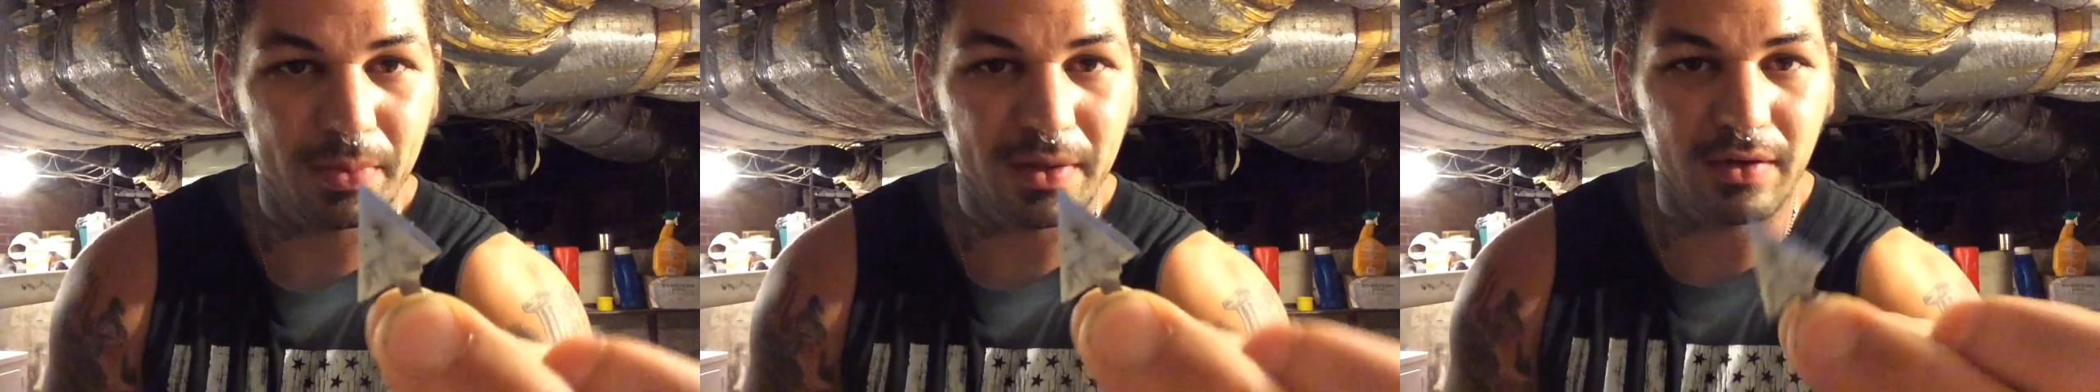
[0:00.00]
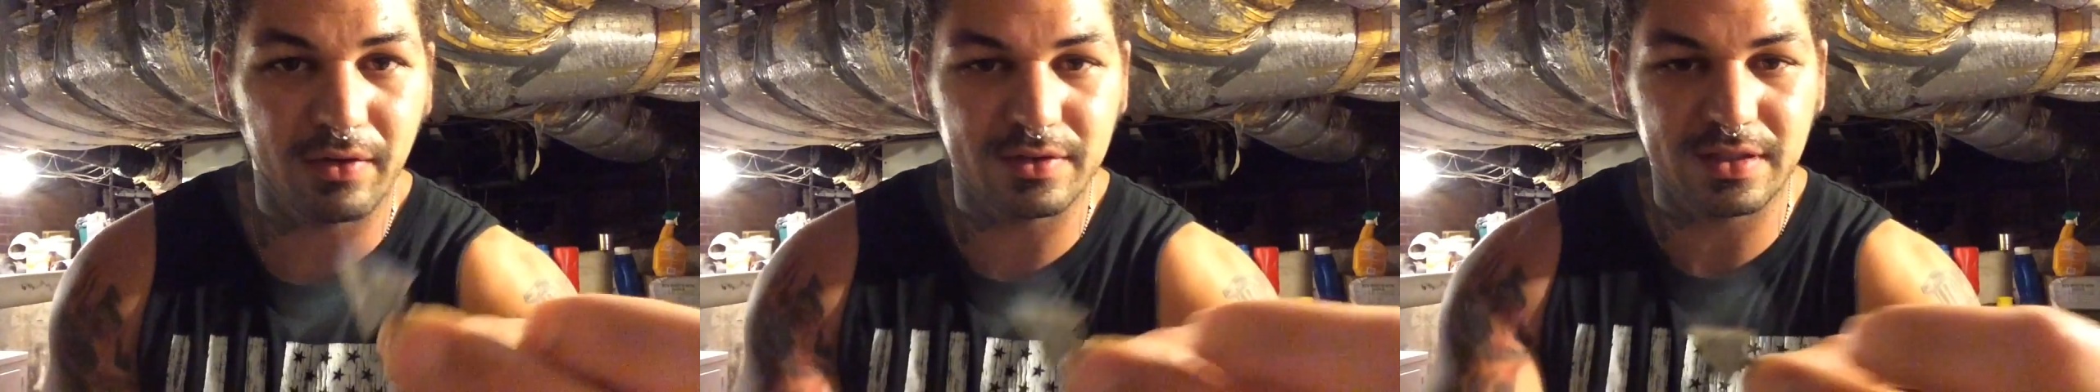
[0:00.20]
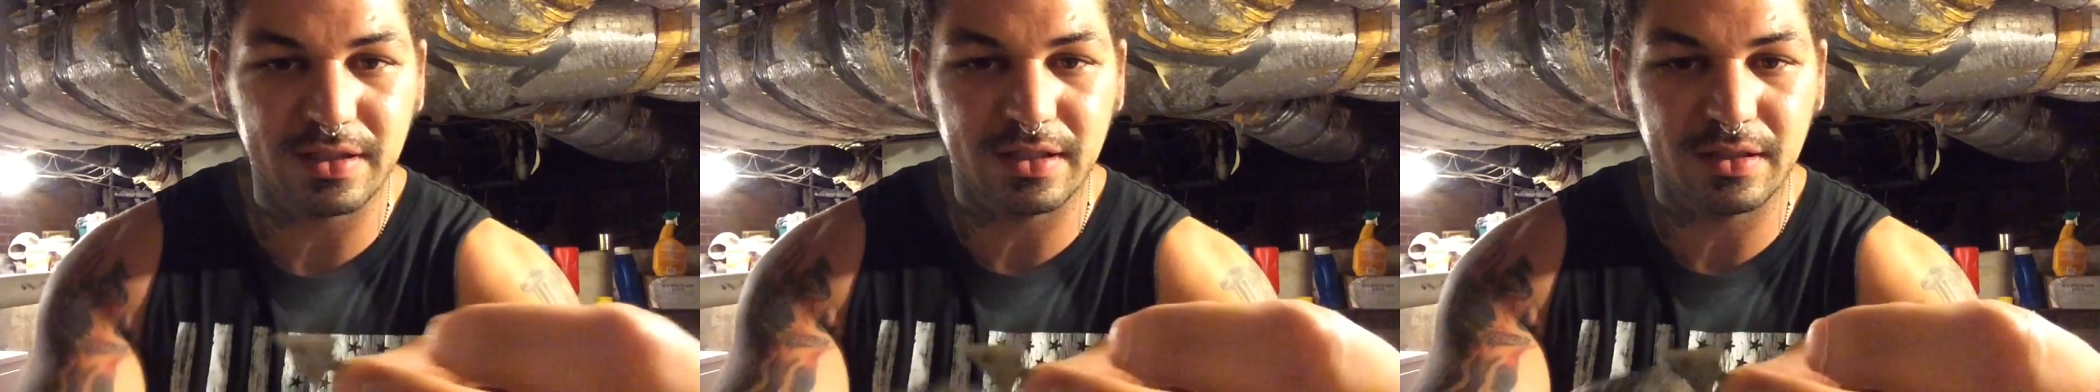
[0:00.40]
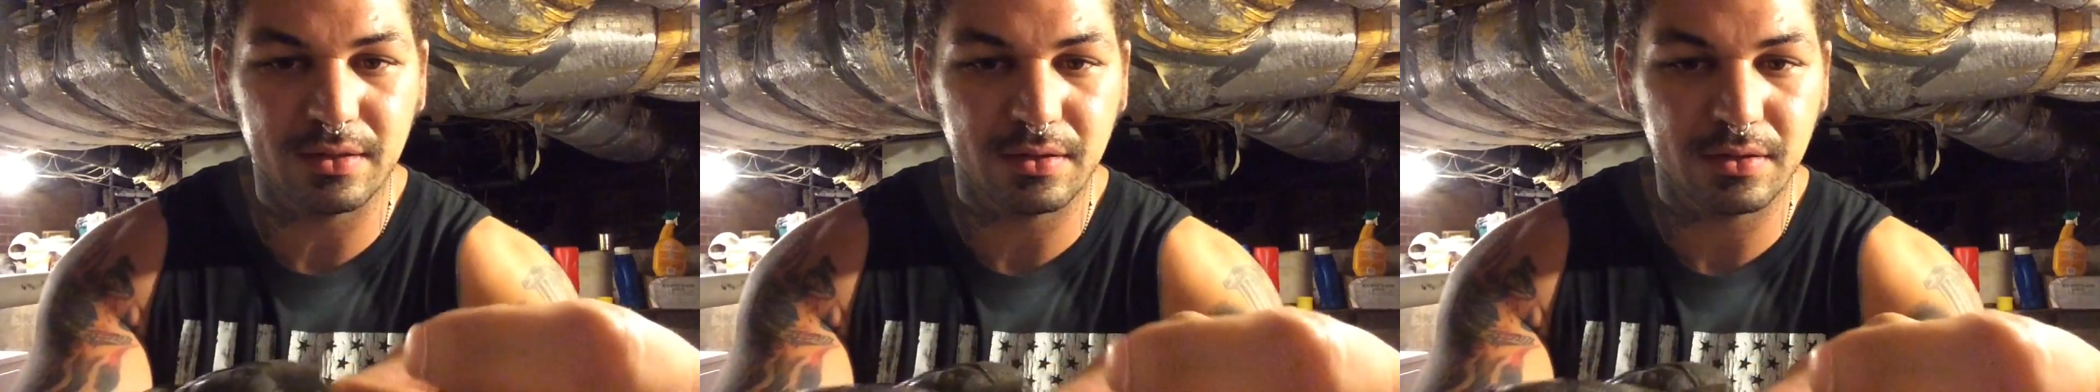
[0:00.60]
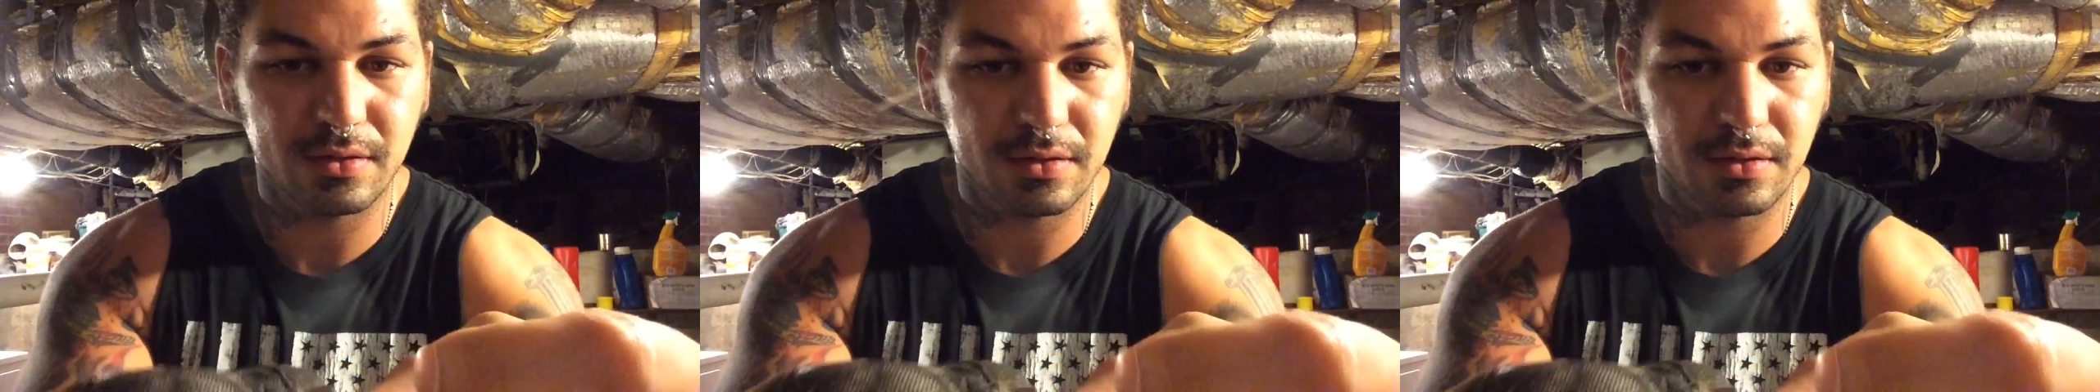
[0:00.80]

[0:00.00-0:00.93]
be able to.